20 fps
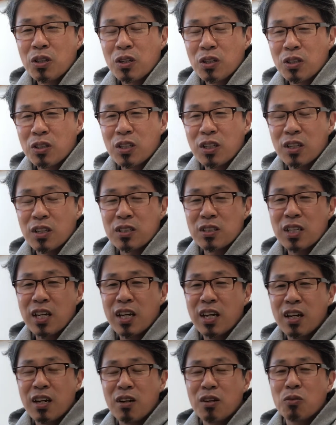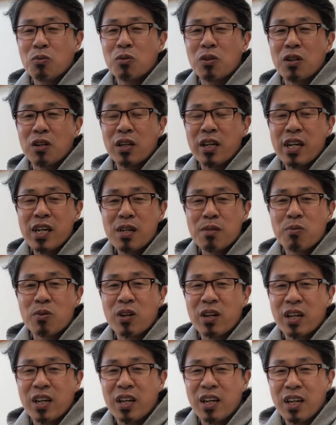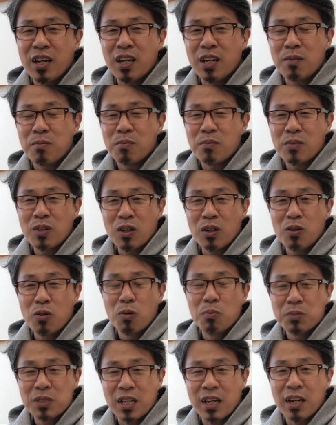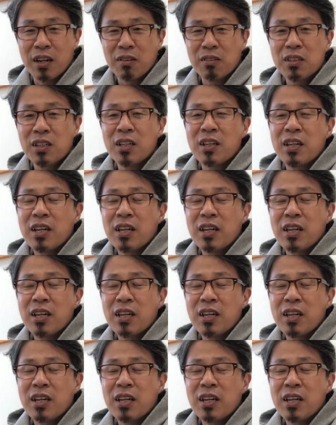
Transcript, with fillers: the town where Abraham, hometown,